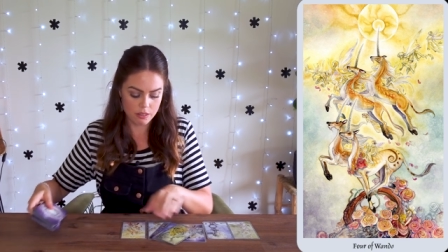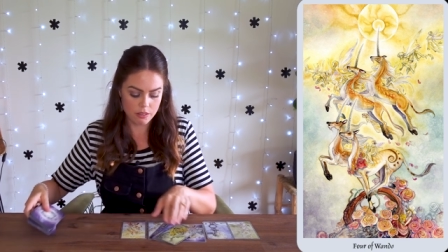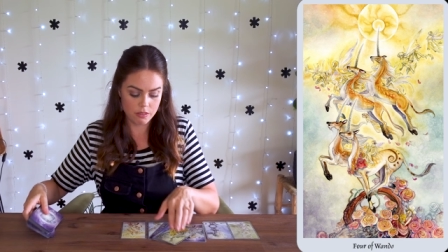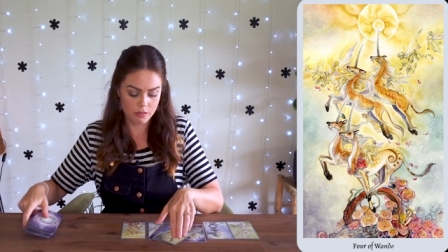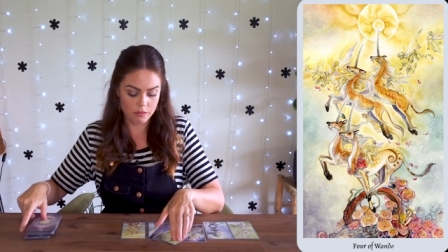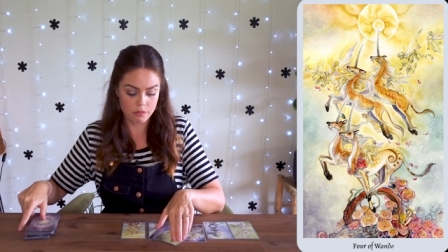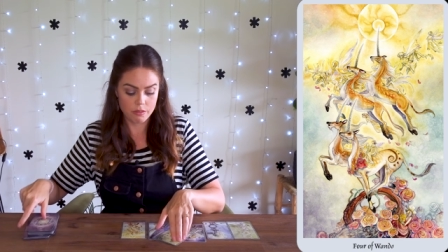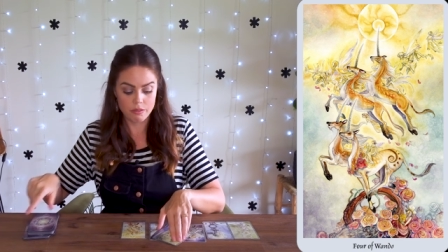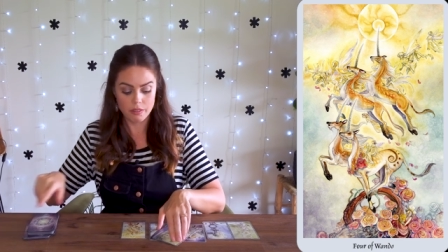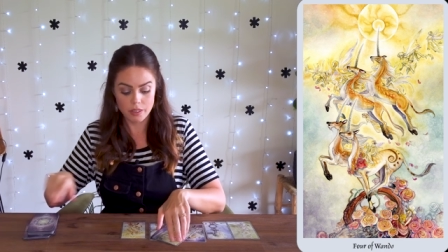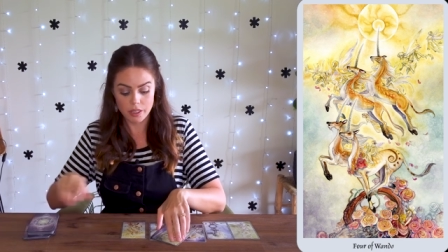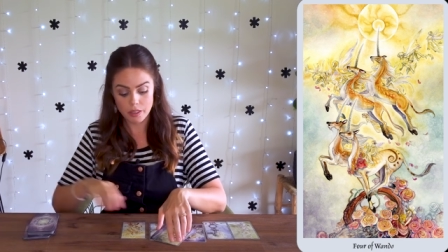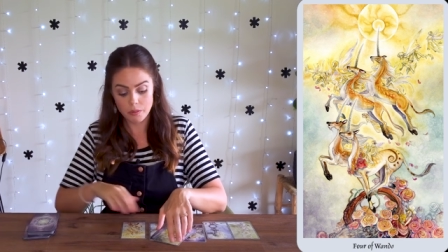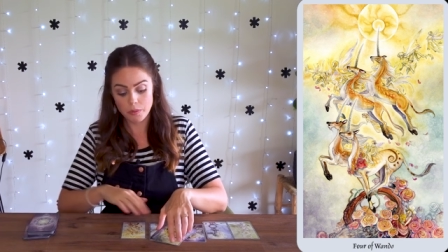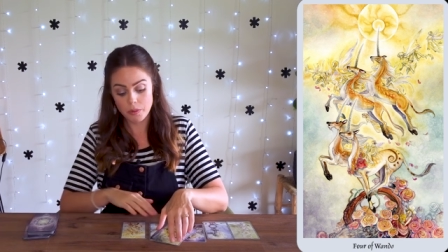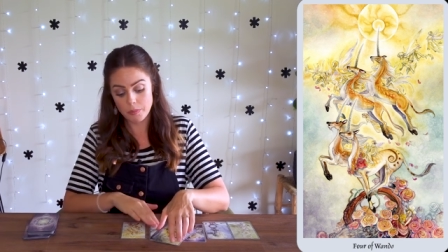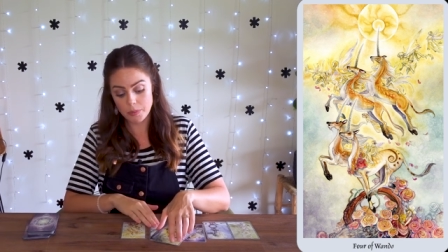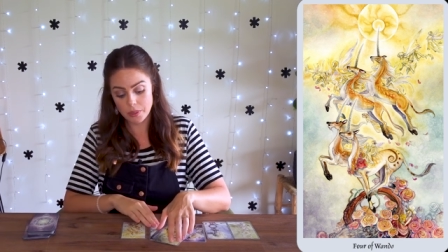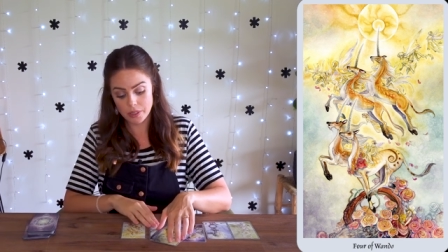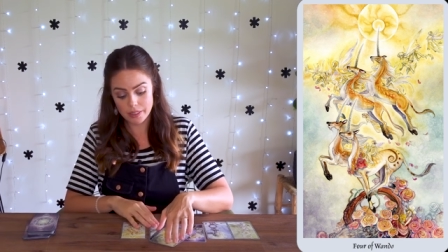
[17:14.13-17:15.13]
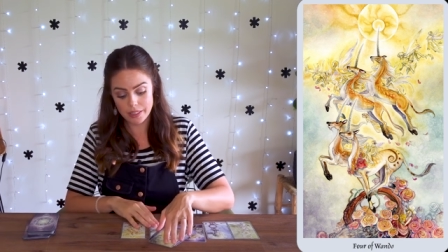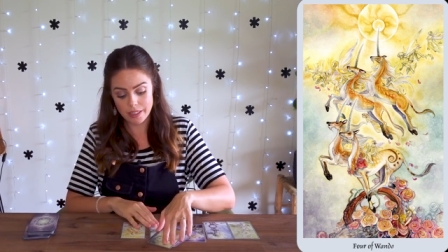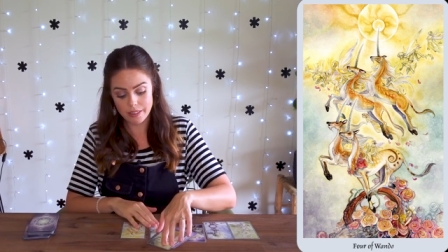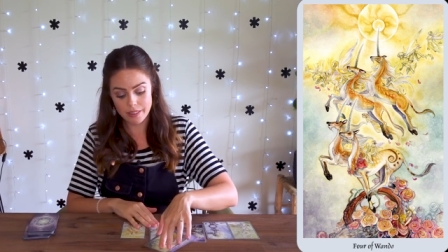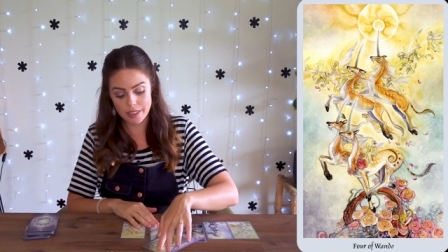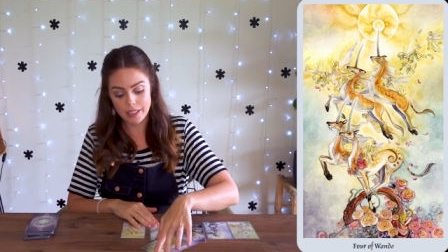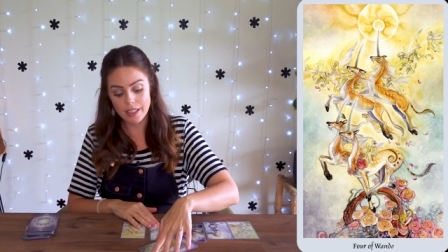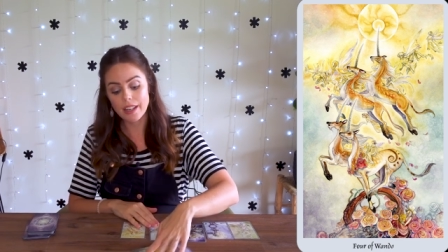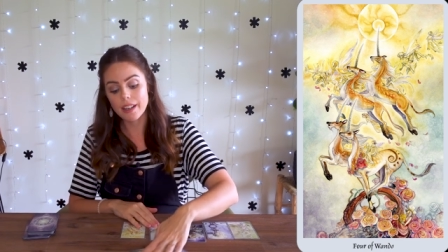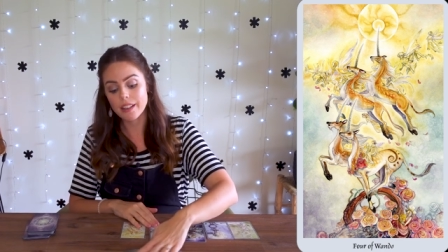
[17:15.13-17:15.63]
Oh, we'll get one more
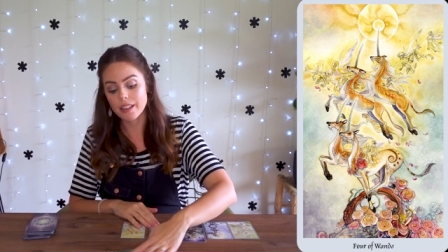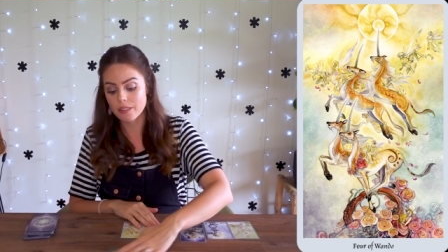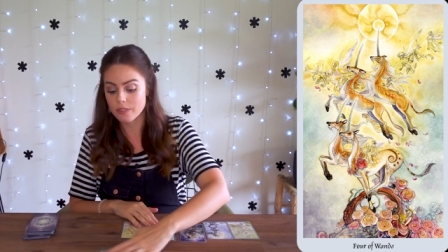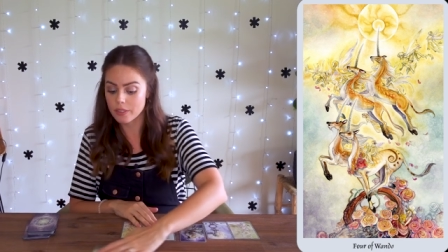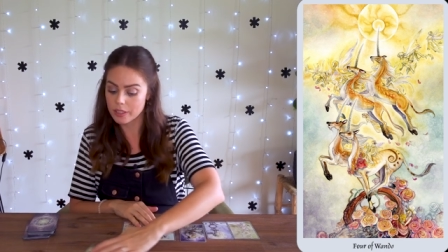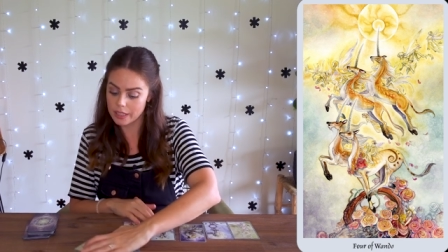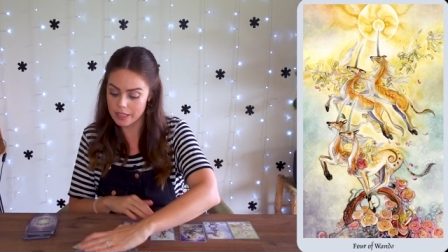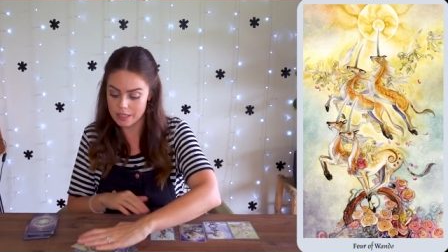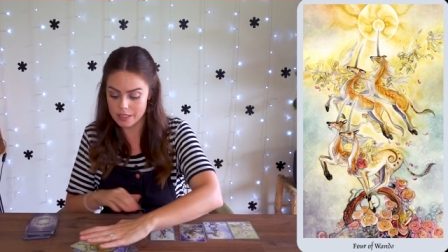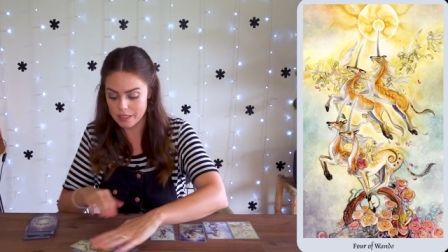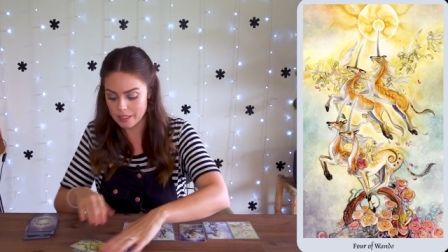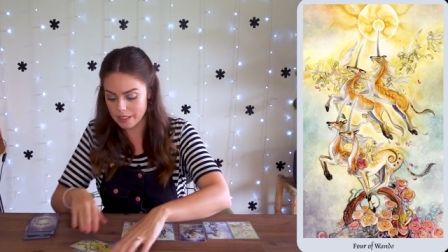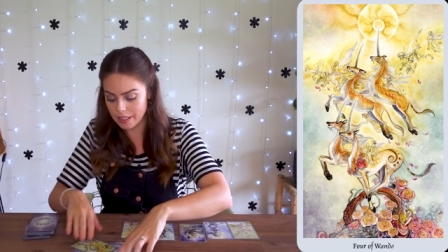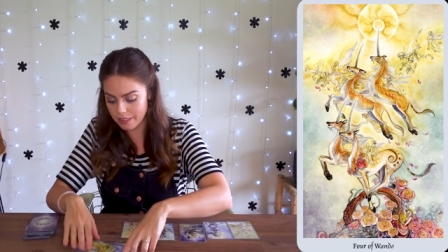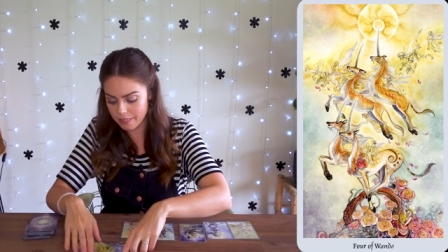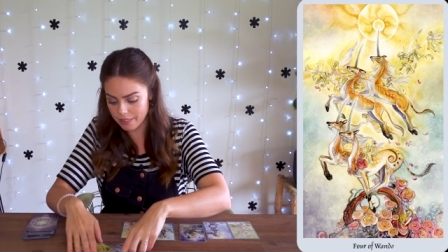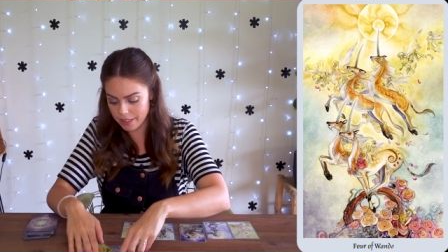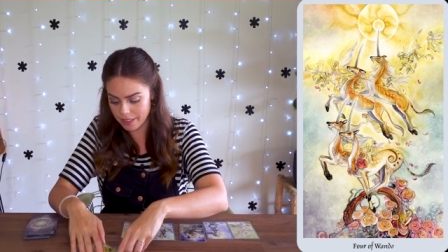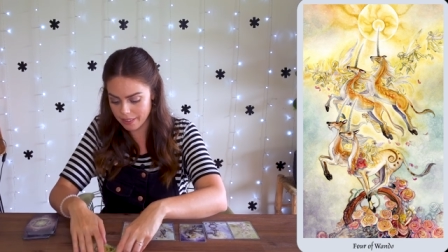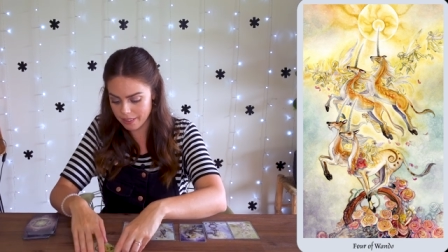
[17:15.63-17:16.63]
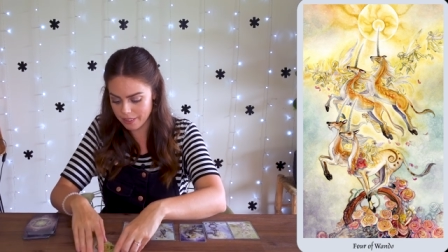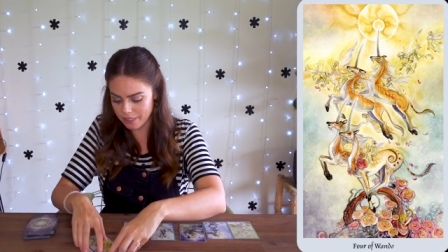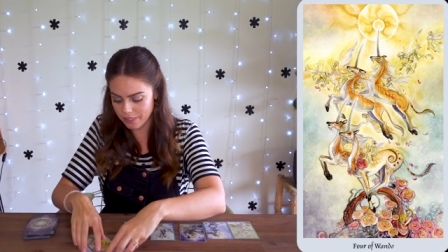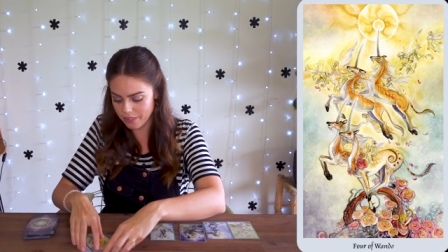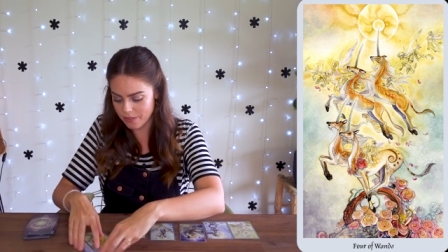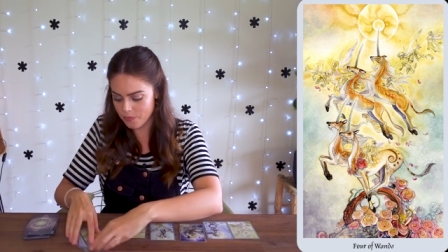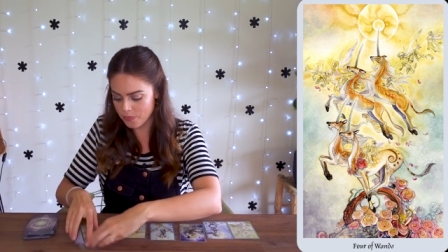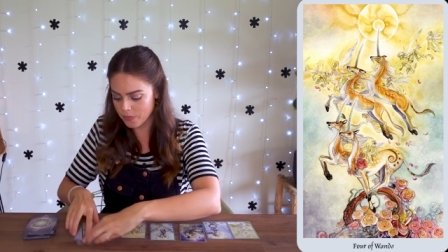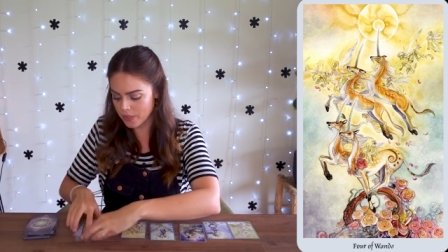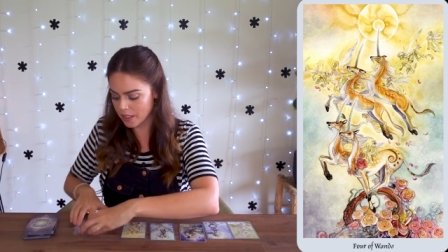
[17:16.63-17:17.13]
clarity. I'll give you lots of clarity,
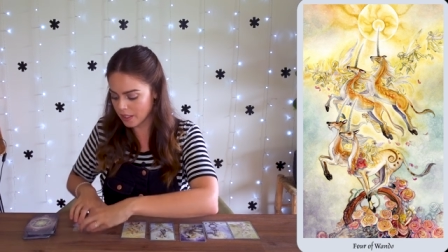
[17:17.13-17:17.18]
girl.